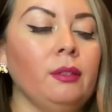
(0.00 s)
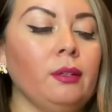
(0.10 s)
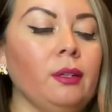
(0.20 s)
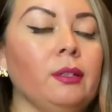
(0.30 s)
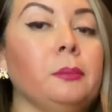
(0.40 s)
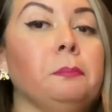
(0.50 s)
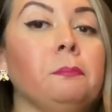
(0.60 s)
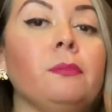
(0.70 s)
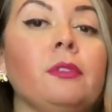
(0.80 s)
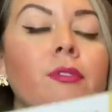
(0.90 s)

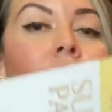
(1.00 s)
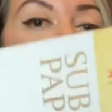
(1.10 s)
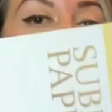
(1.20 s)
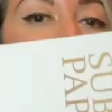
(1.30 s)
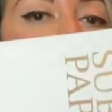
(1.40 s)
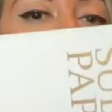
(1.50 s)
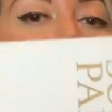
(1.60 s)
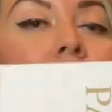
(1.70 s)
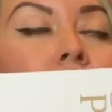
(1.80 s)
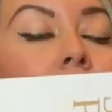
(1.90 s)
Um, this is a paper,
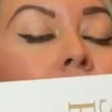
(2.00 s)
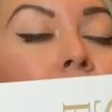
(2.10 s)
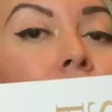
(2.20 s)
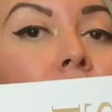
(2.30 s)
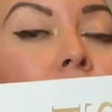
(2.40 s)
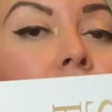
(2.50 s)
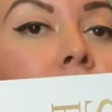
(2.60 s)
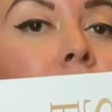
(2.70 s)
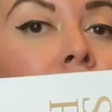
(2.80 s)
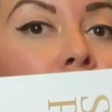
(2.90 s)
guys. I forgot to
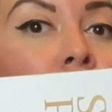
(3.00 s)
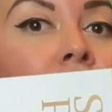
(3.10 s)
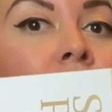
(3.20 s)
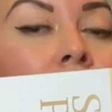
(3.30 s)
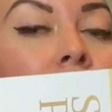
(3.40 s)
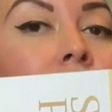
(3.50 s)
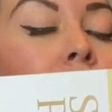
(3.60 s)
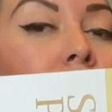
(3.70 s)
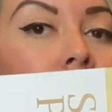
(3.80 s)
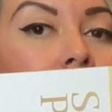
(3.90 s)
mention that at the
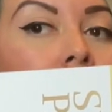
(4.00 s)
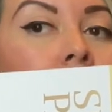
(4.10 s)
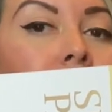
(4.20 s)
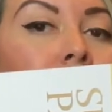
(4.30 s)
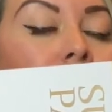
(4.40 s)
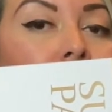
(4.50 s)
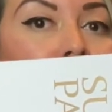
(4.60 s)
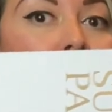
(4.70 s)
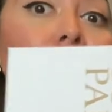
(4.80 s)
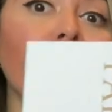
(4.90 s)
beginning of the
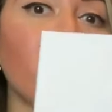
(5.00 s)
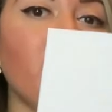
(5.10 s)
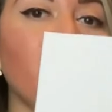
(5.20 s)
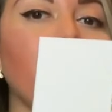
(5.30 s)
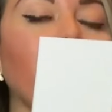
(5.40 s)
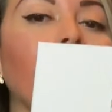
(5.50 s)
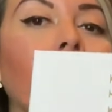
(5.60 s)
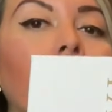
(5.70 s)
things that you're gonna need.